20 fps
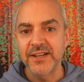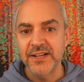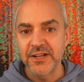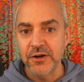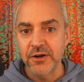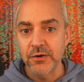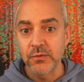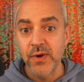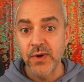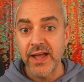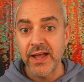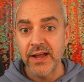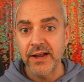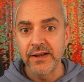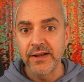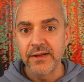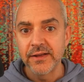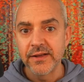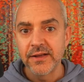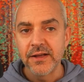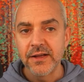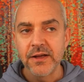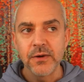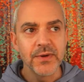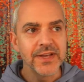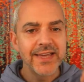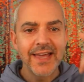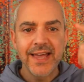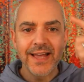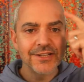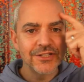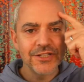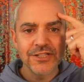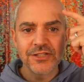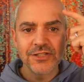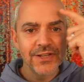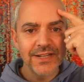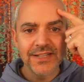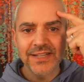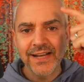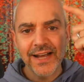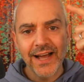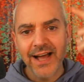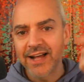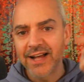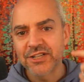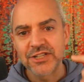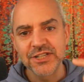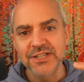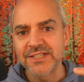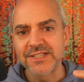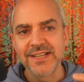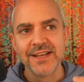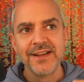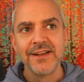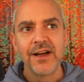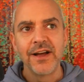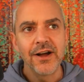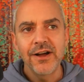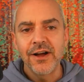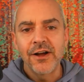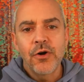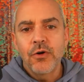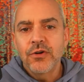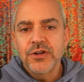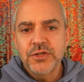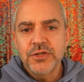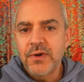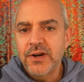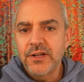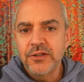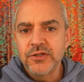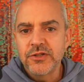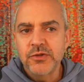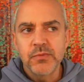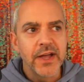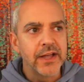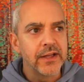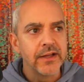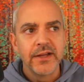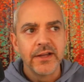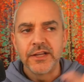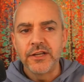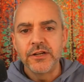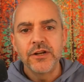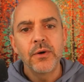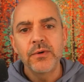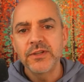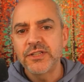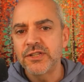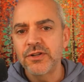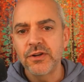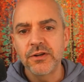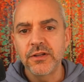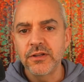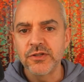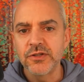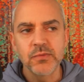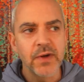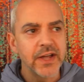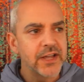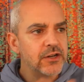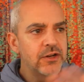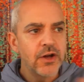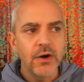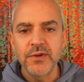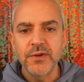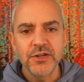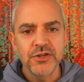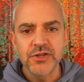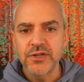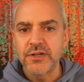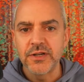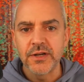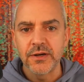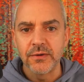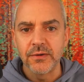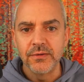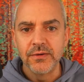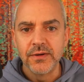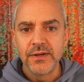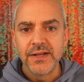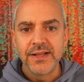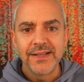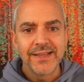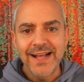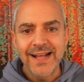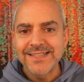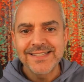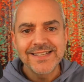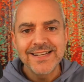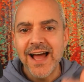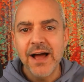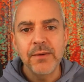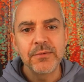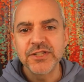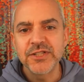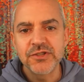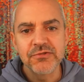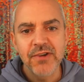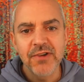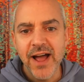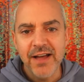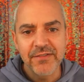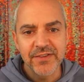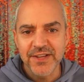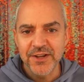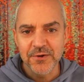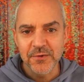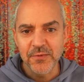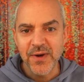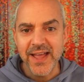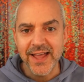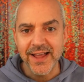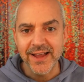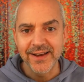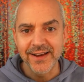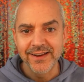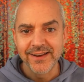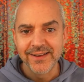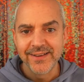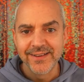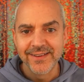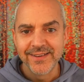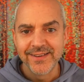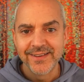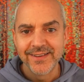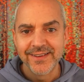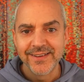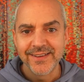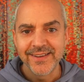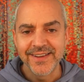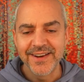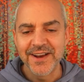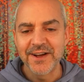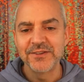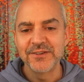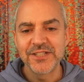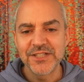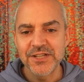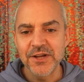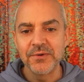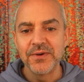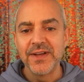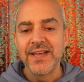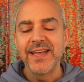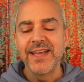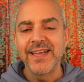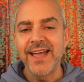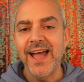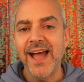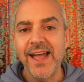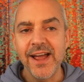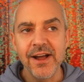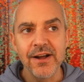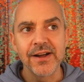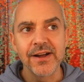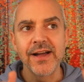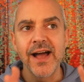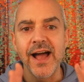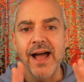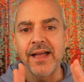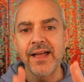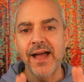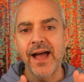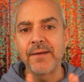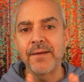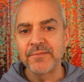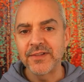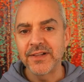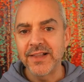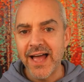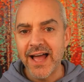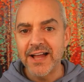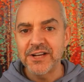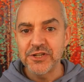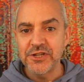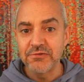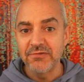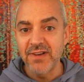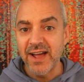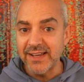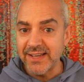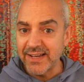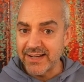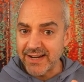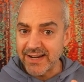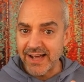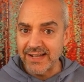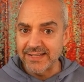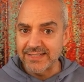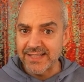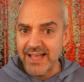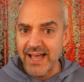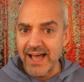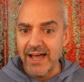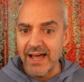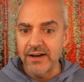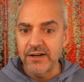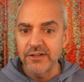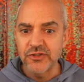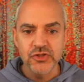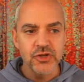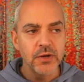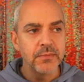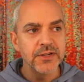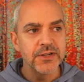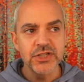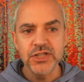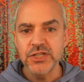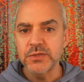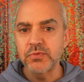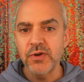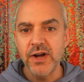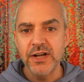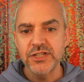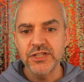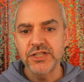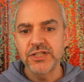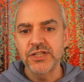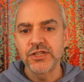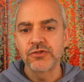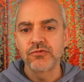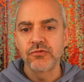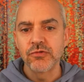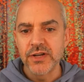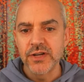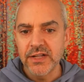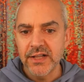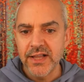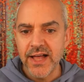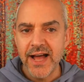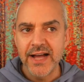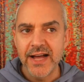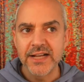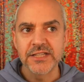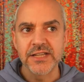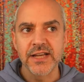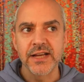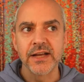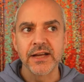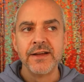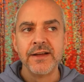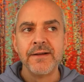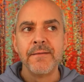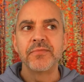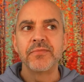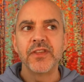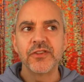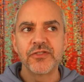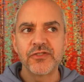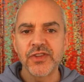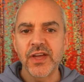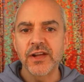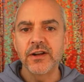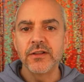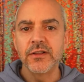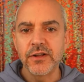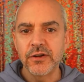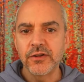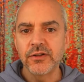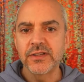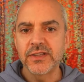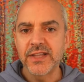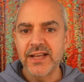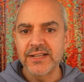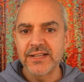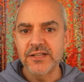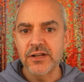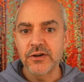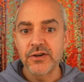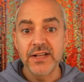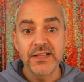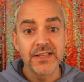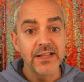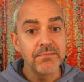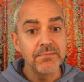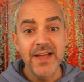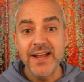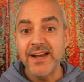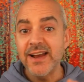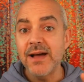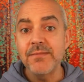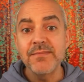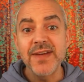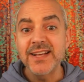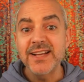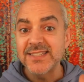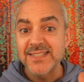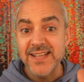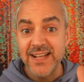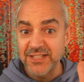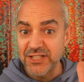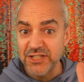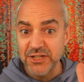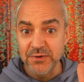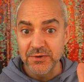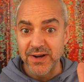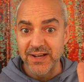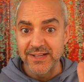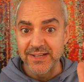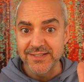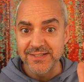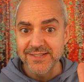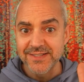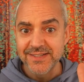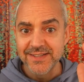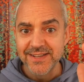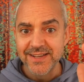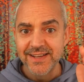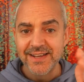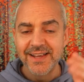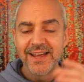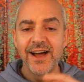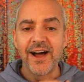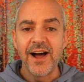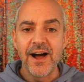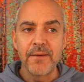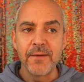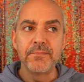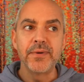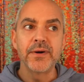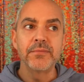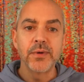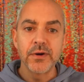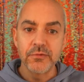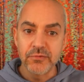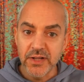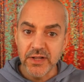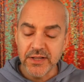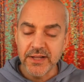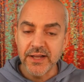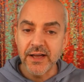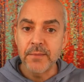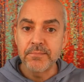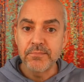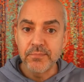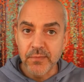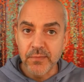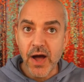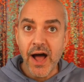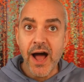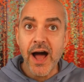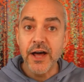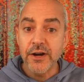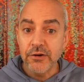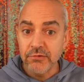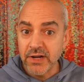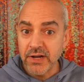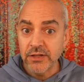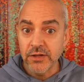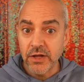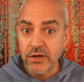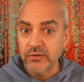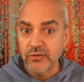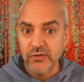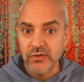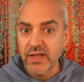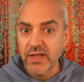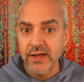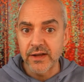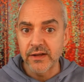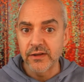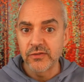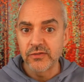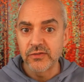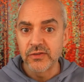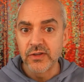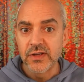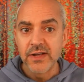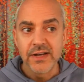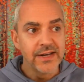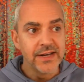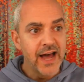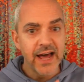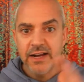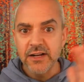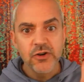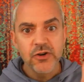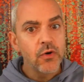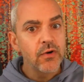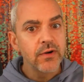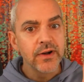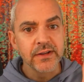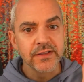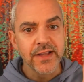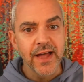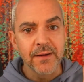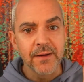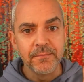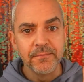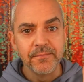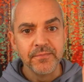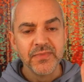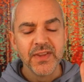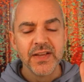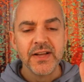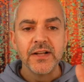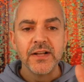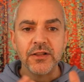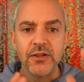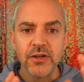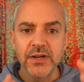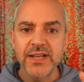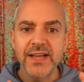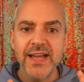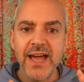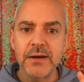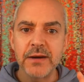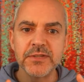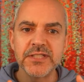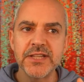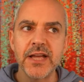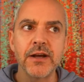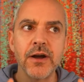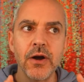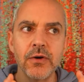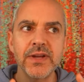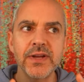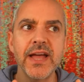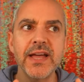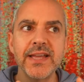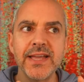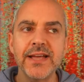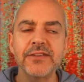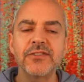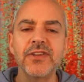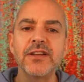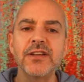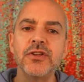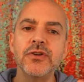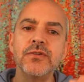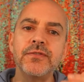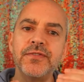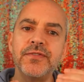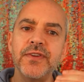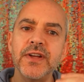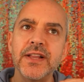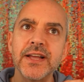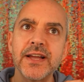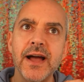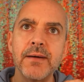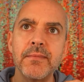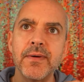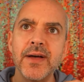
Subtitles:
your weight. We can't just look at the conscious. Of course you want to lose weight. You know what to do to lose weight. You know what you should do. That's not what's driving your weight, you know? And so, yeah, Erica, I'm glad you recognize that. So much of this process is realizing the subtle little things underneath that may not make sense to us, but really honoring those things, not ignoring them, looking at them and saying, okay, yes, I do feel like I'm